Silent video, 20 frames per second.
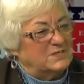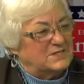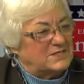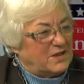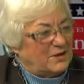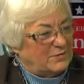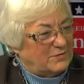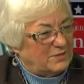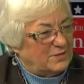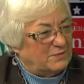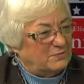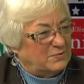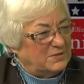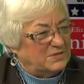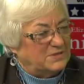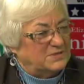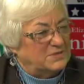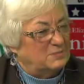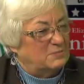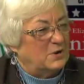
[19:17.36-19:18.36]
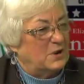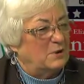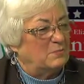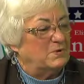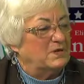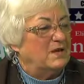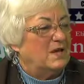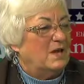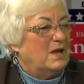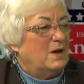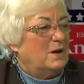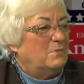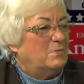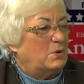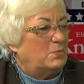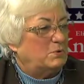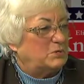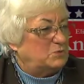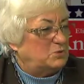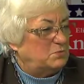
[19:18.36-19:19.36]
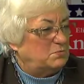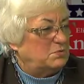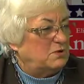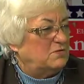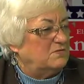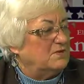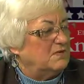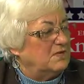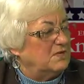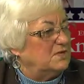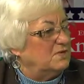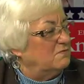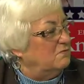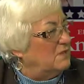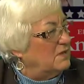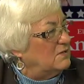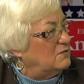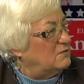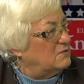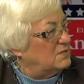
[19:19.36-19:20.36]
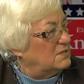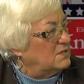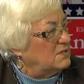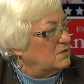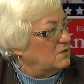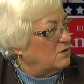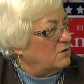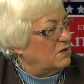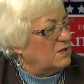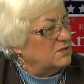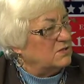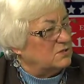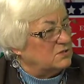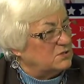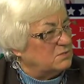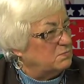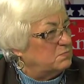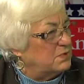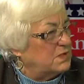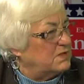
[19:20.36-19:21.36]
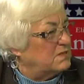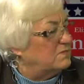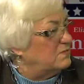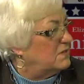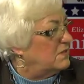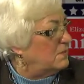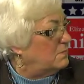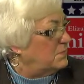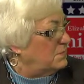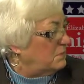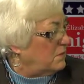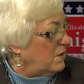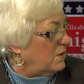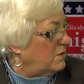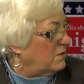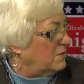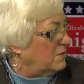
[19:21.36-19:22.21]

south of the police department, but we should be able to get the vendors in there, and there's a place for them to park.